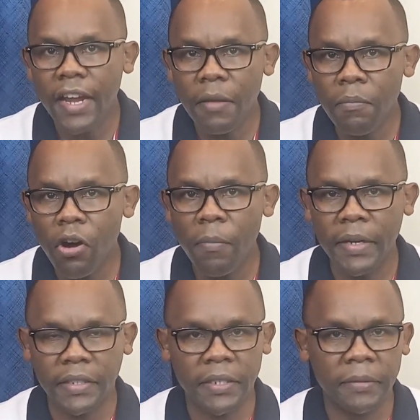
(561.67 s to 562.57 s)
Any
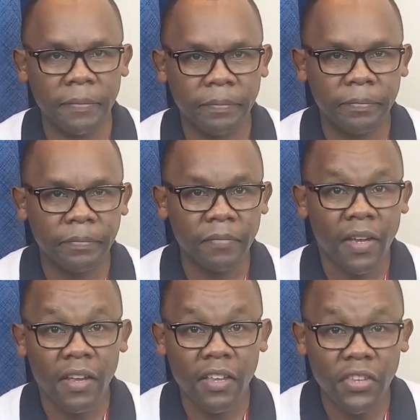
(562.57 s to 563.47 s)
moment
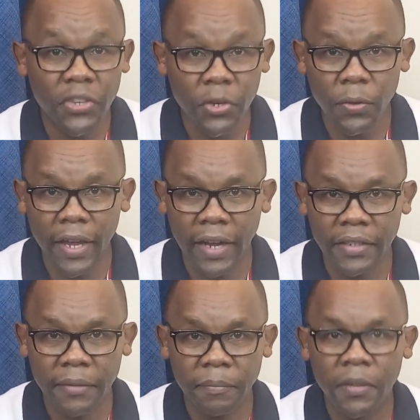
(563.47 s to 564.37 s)
you
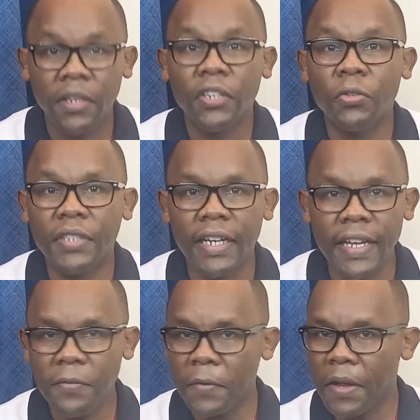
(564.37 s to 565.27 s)
get to
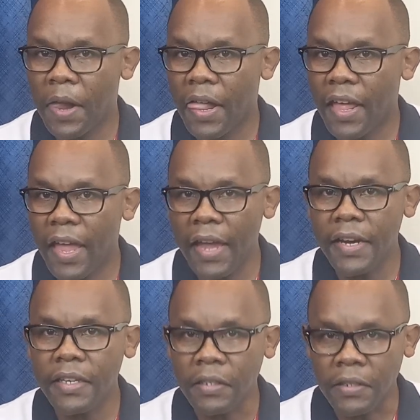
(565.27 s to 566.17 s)
deliver
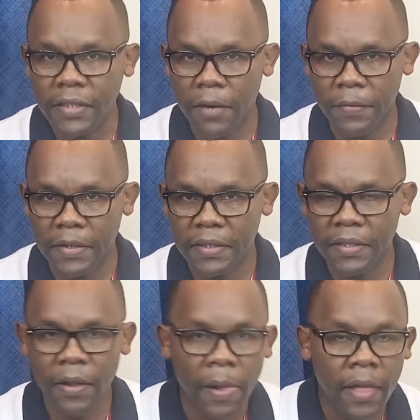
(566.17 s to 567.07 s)
any service,